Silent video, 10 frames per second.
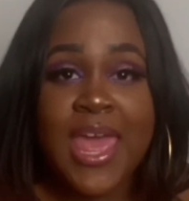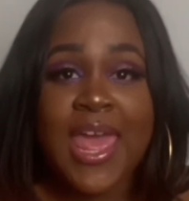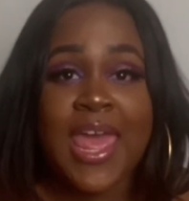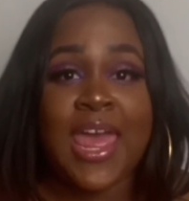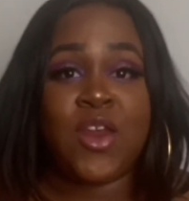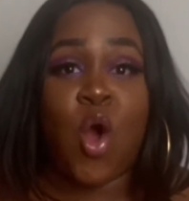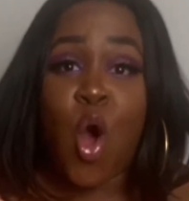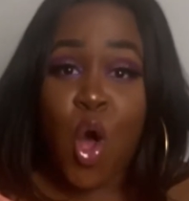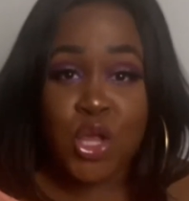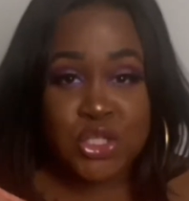and
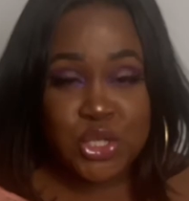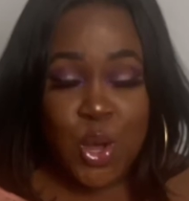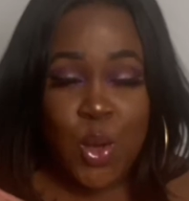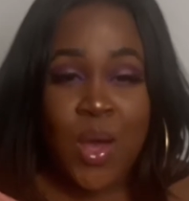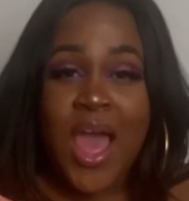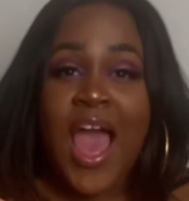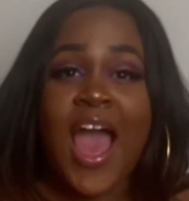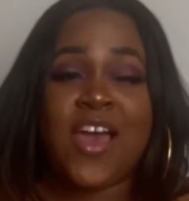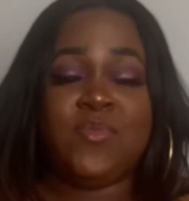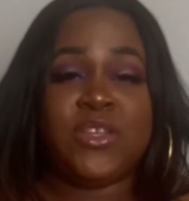also
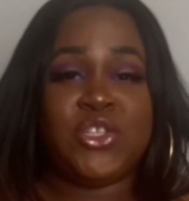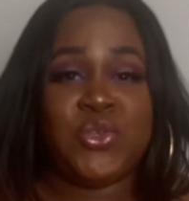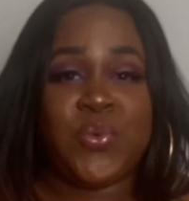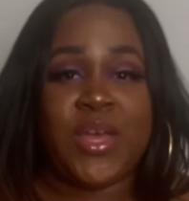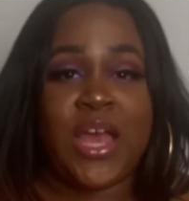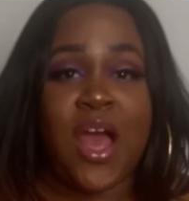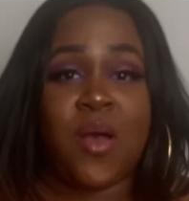I've been doing